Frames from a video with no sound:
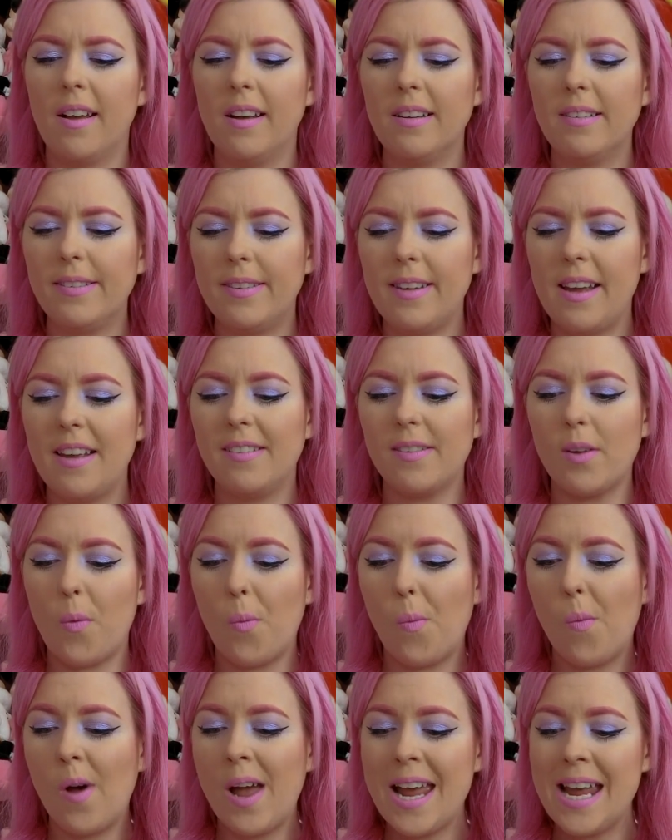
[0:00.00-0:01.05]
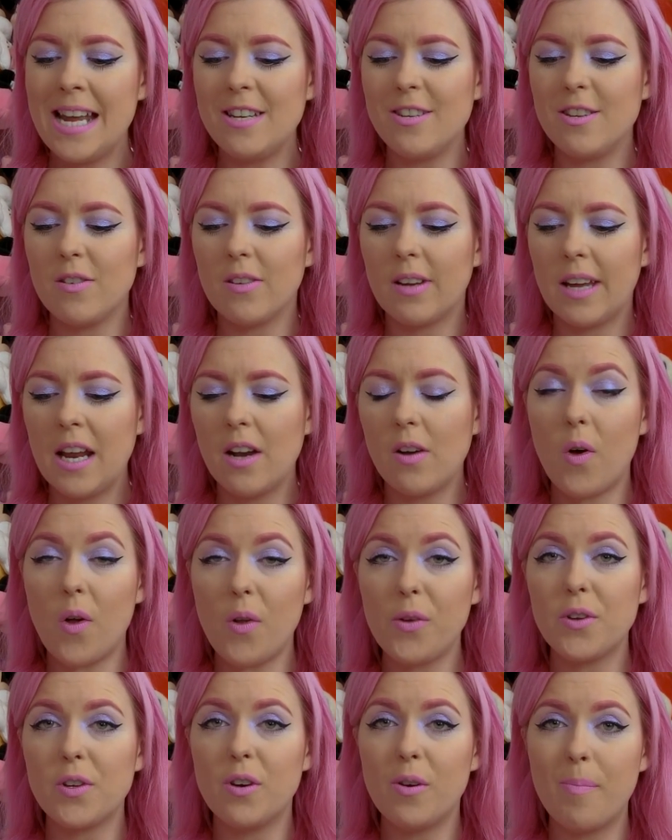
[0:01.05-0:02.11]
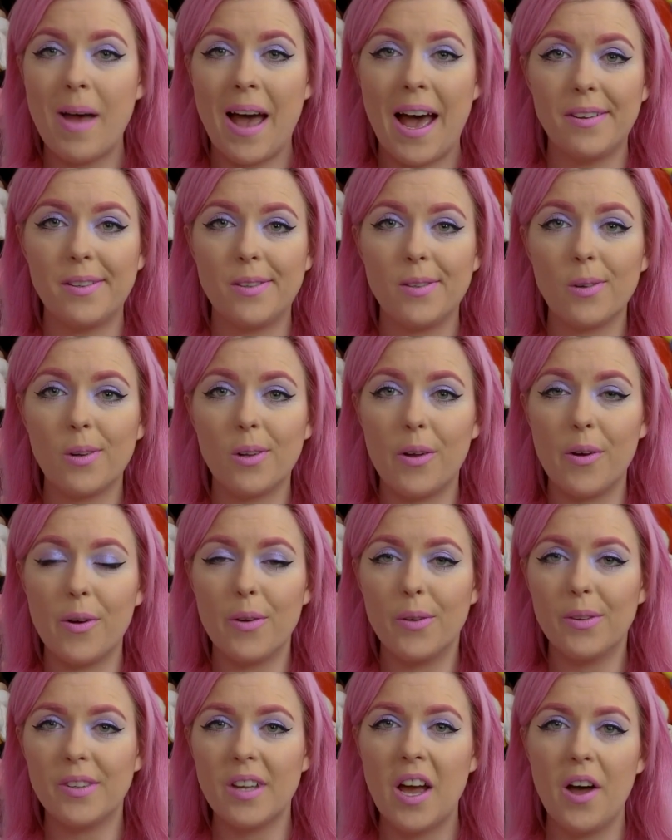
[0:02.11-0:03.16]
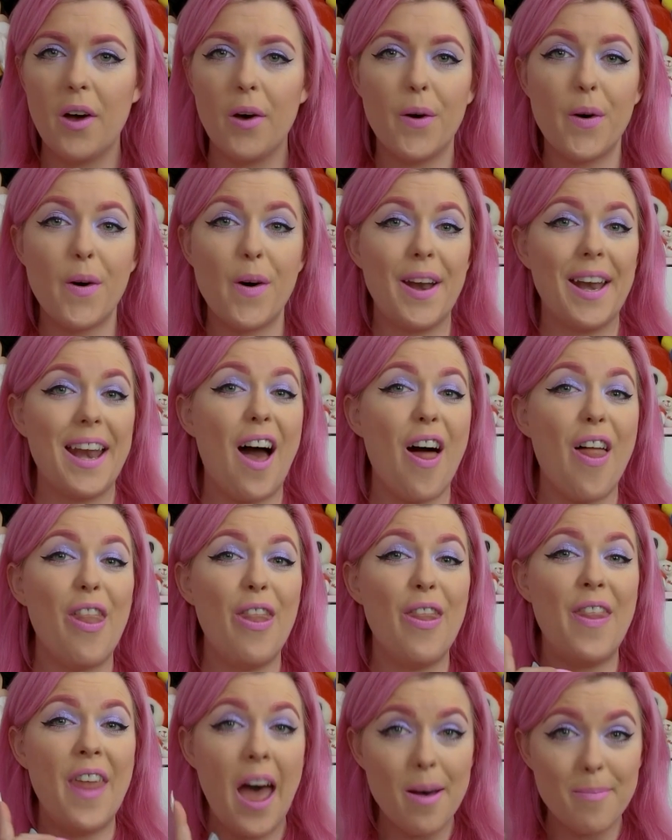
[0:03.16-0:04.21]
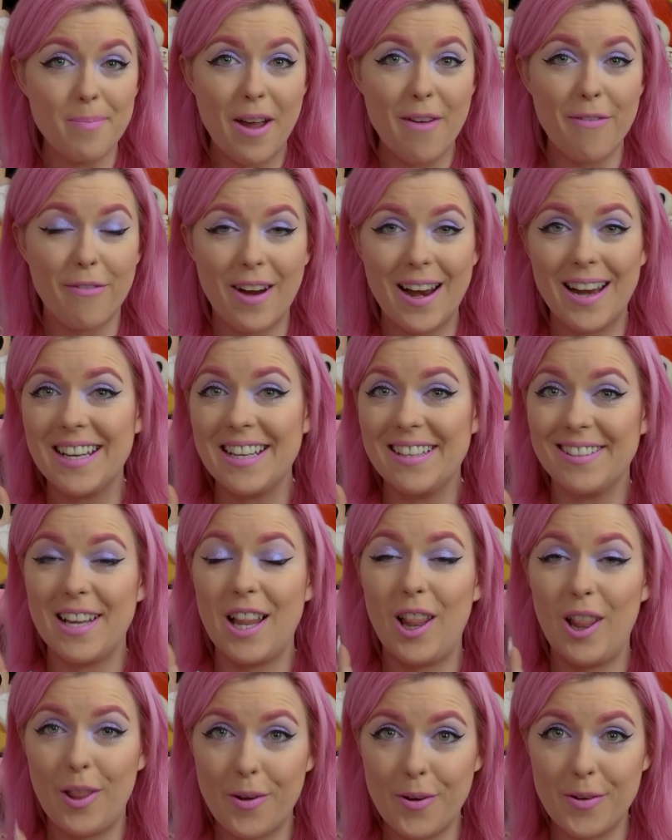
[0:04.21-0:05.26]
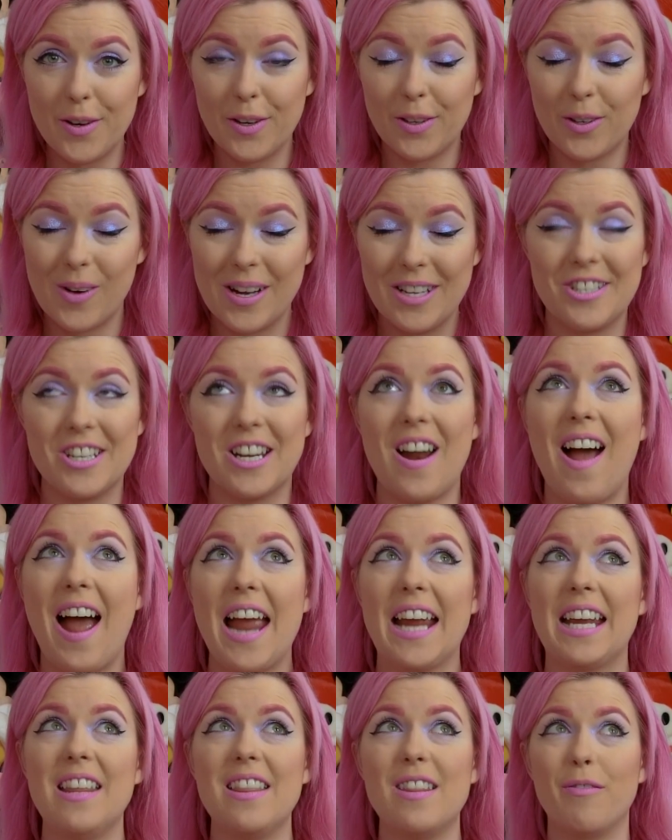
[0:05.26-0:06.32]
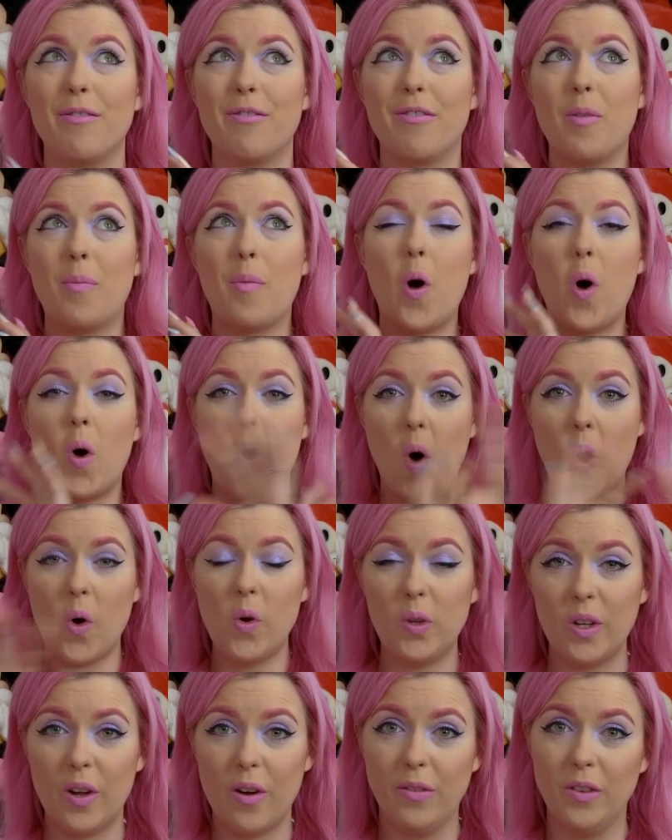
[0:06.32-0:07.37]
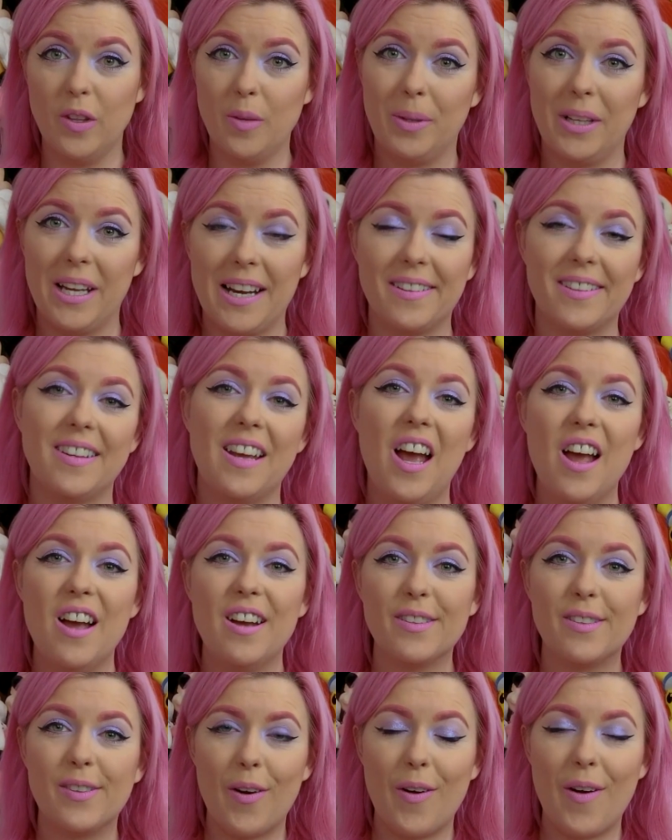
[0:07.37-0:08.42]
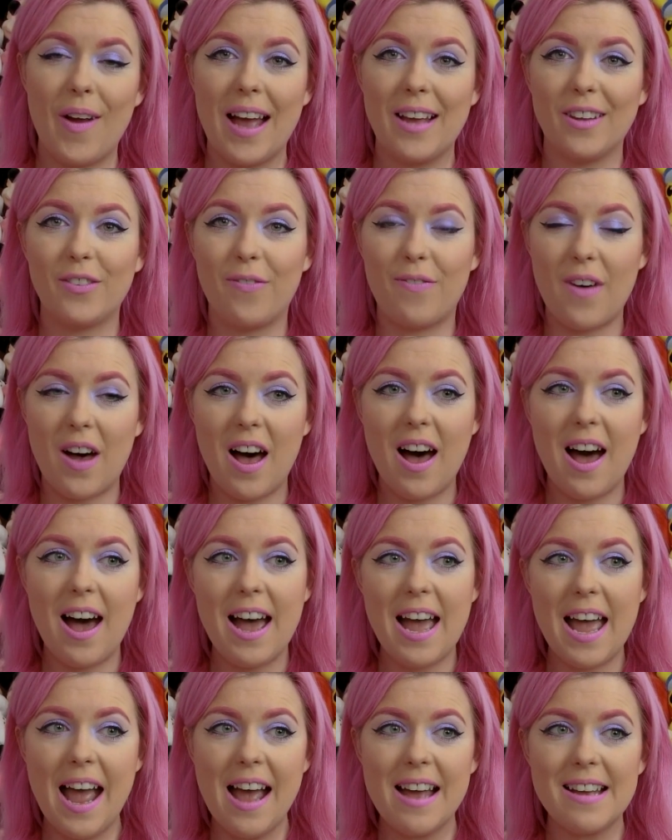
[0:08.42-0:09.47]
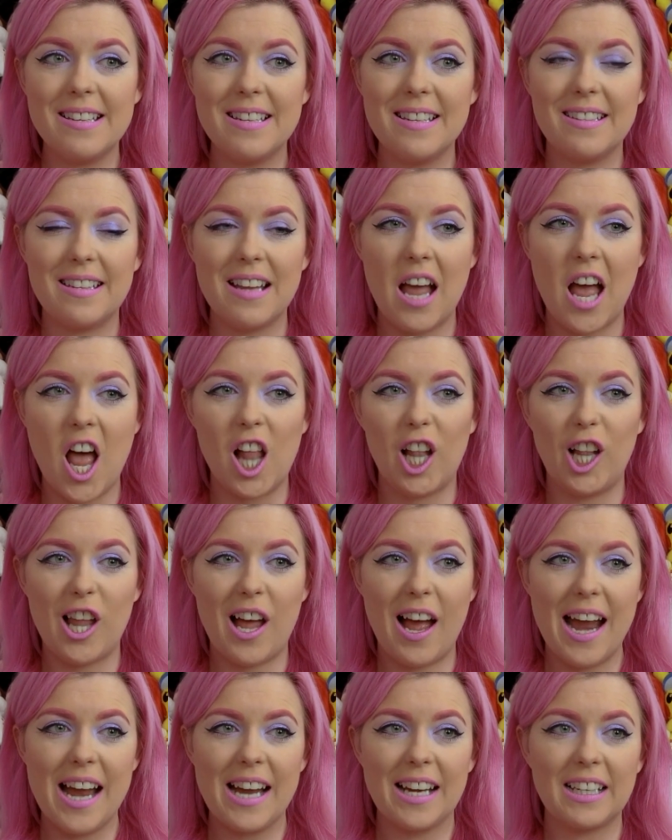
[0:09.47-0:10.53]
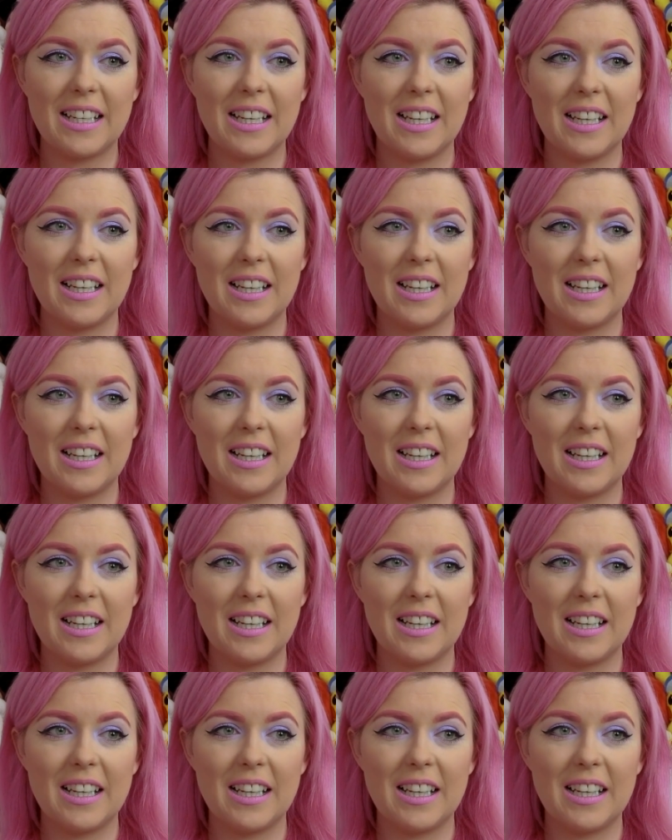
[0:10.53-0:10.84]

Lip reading: says, where do you get all your pastel clothes? Oh, now that, my friend, is a loaded question. I get them from all over the place. So as far as like